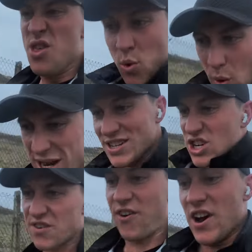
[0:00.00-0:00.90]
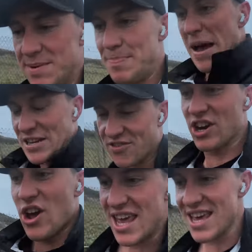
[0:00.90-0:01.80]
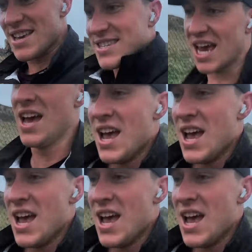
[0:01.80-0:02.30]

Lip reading: the wind just fucking battering your ears,